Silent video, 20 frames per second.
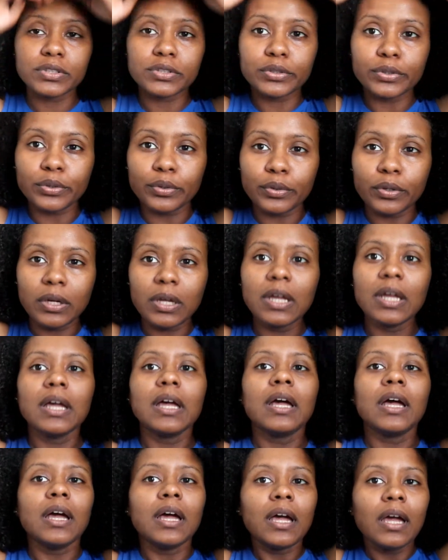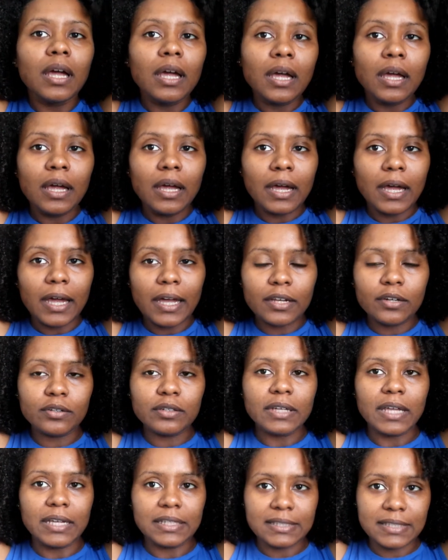so I
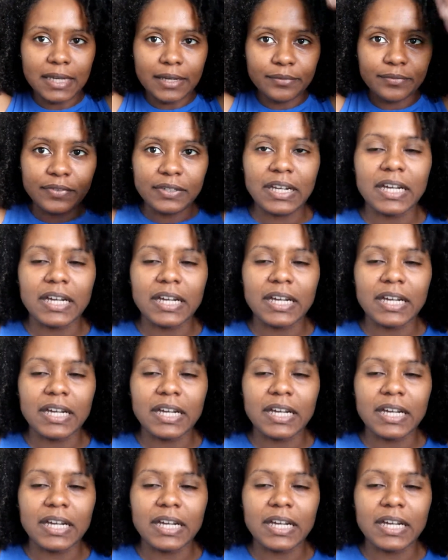don't got time for